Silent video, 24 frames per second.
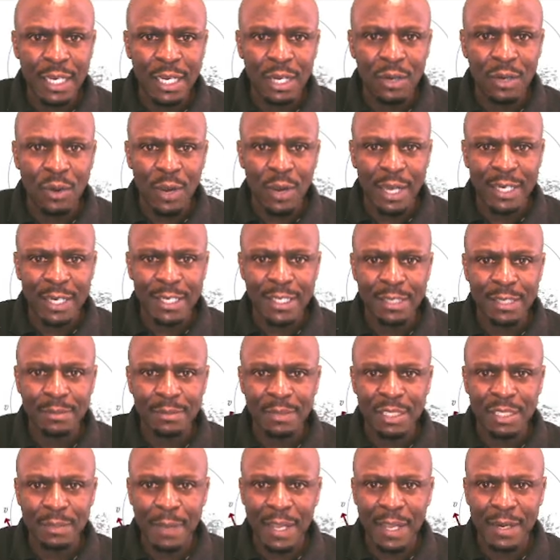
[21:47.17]
logarithm
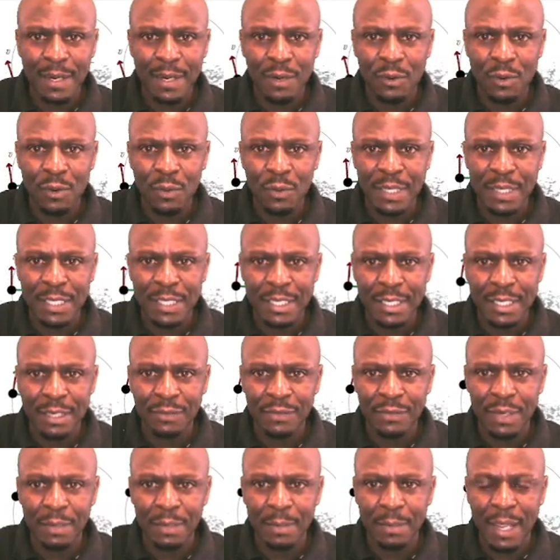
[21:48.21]
spiral orbit
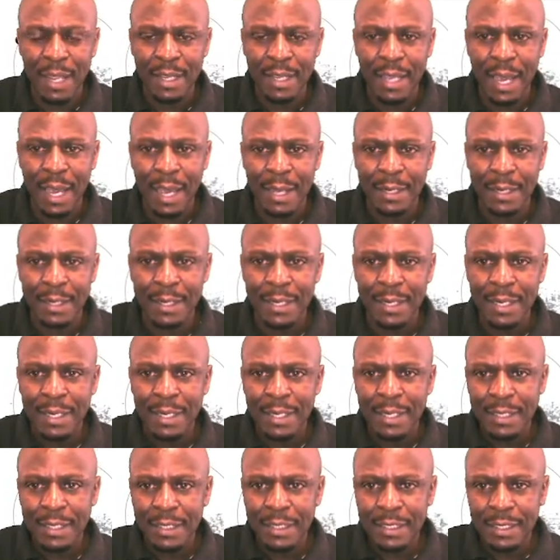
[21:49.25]
given by R
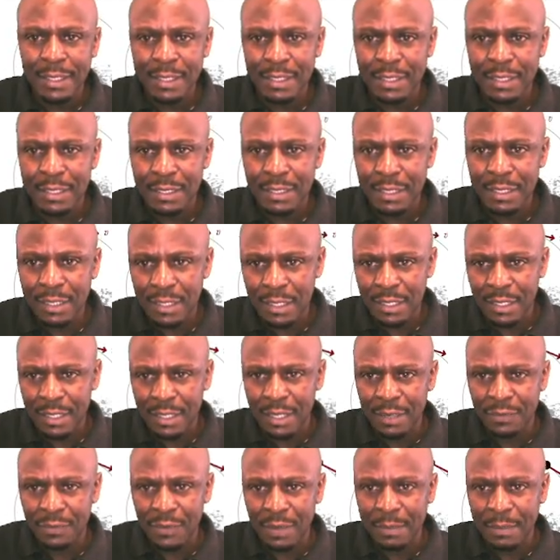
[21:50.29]
is
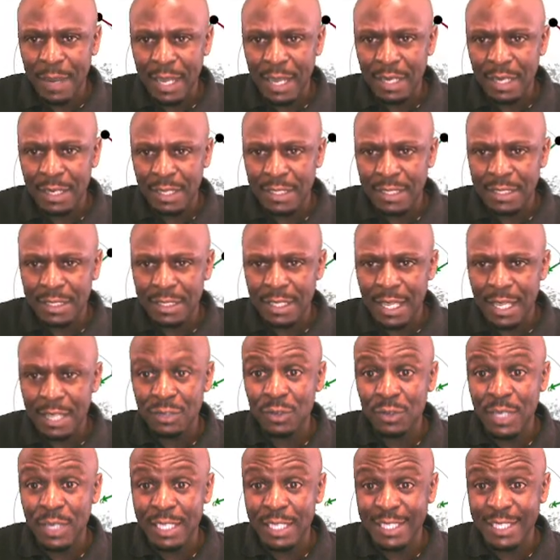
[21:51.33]
given by this. As
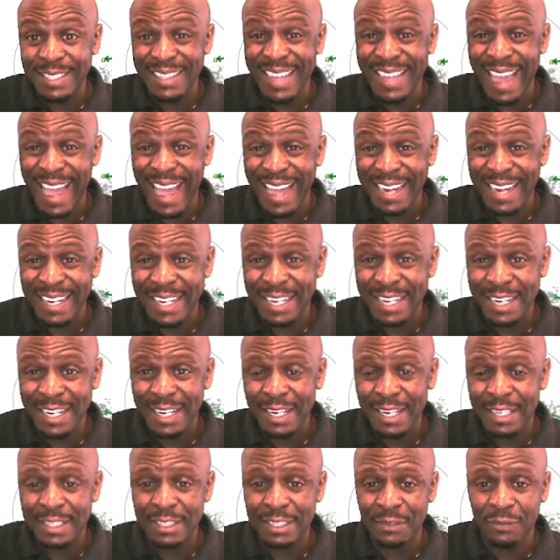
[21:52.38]
you can see, R
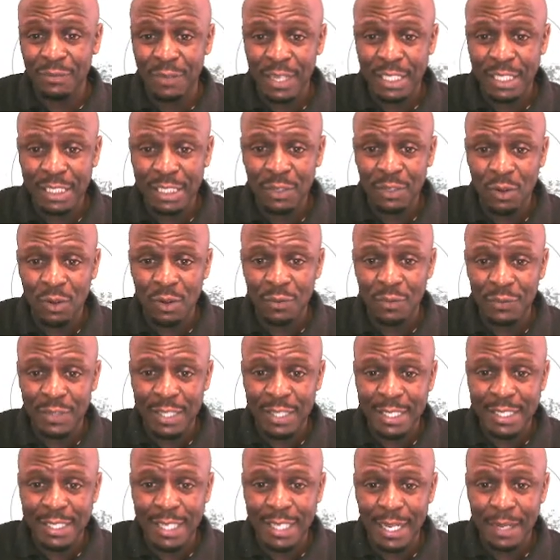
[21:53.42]
is a function of
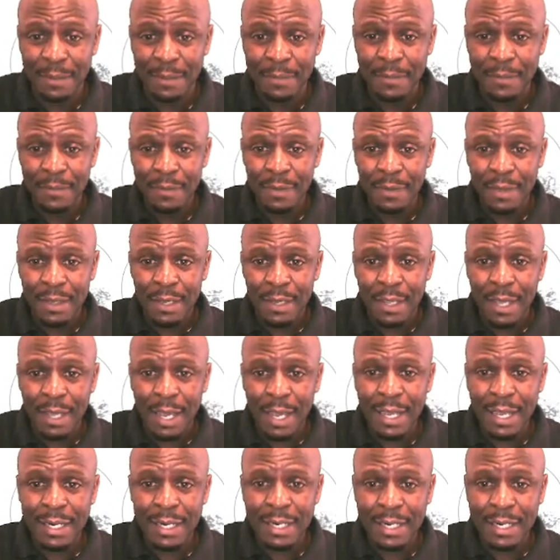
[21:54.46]
theta.
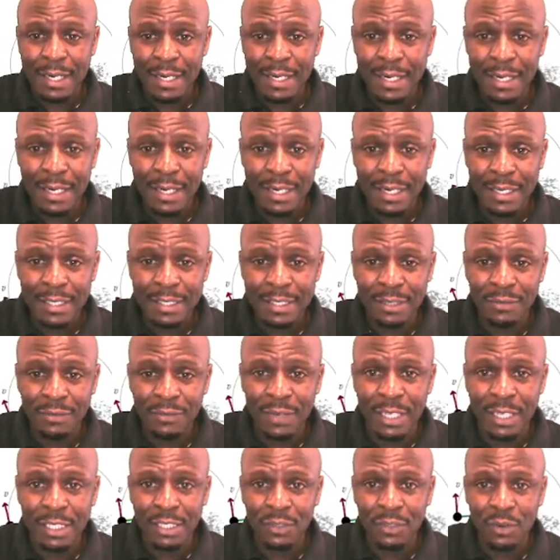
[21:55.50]
R is a
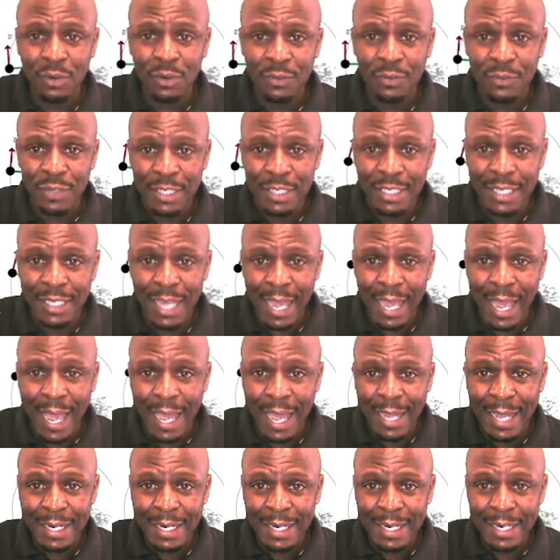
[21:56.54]
function of theta.
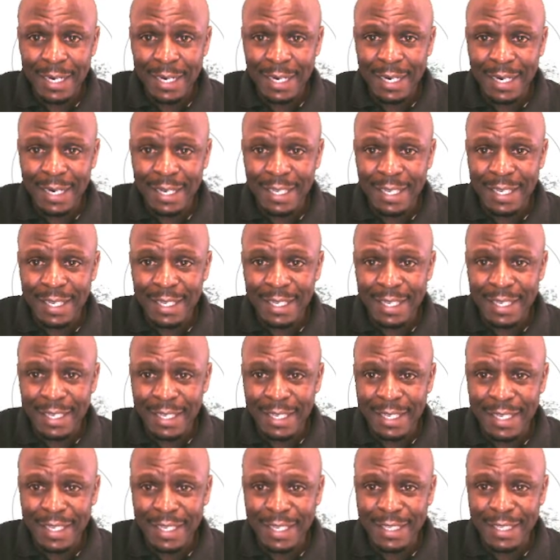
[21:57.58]
R
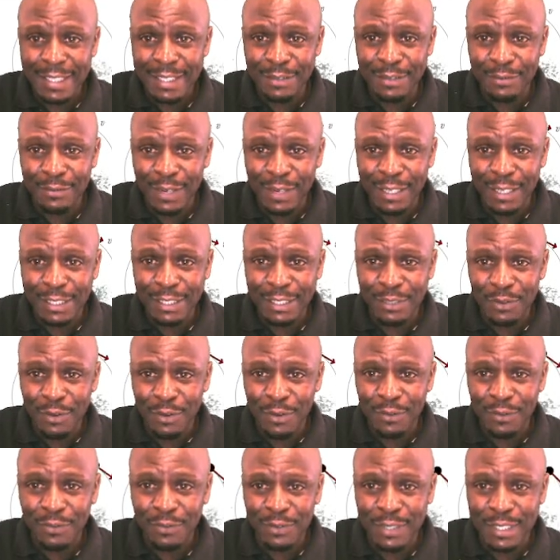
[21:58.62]
is a function
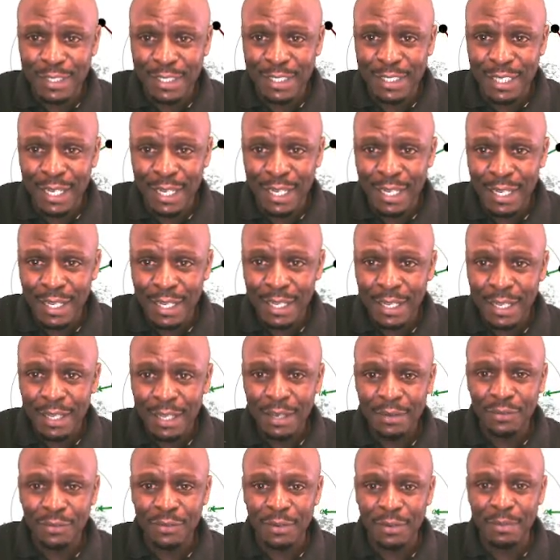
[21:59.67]
of theta.
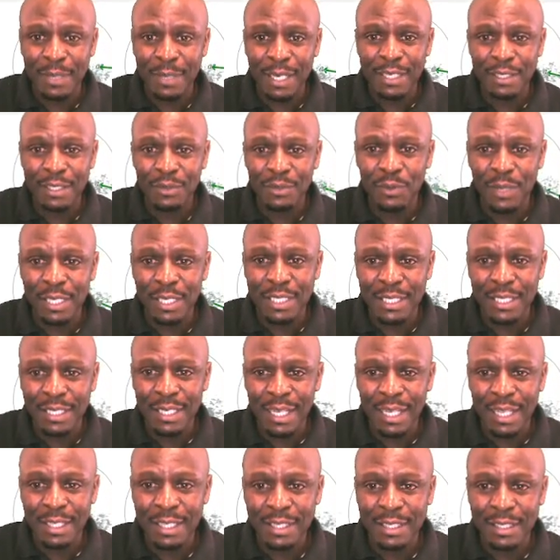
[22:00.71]
From that equation,
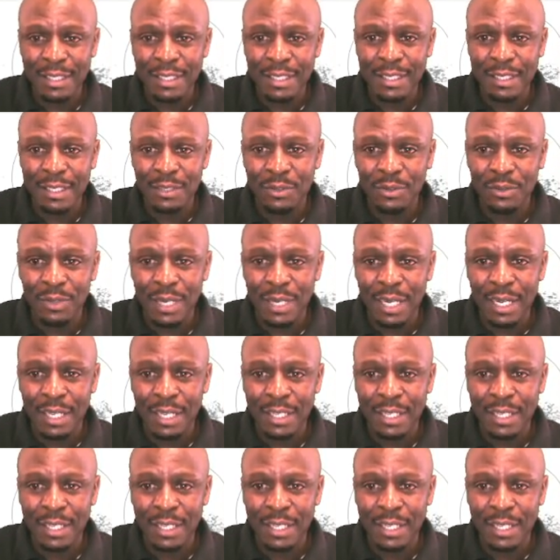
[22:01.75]
I think you are